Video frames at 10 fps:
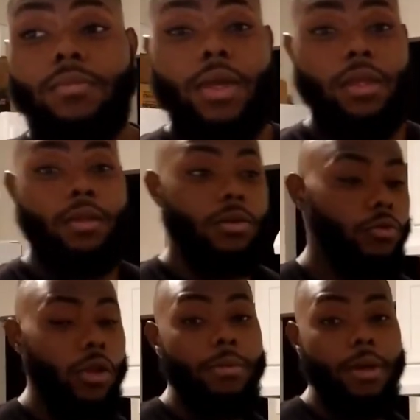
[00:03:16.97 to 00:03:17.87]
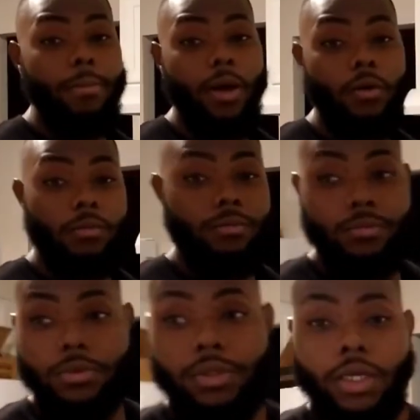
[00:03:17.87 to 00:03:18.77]
and dreaming about
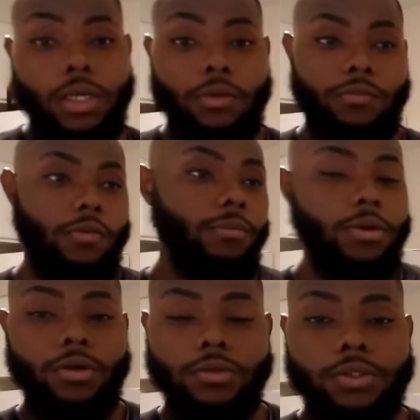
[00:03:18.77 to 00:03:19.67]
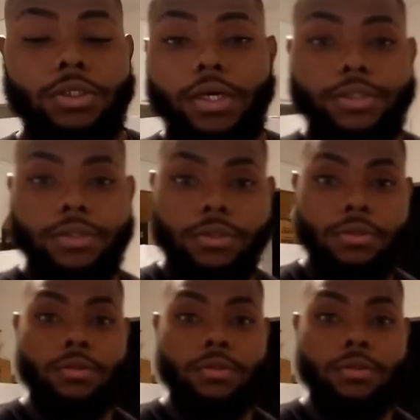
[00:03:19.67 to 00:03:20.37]
getting in some girl's guts,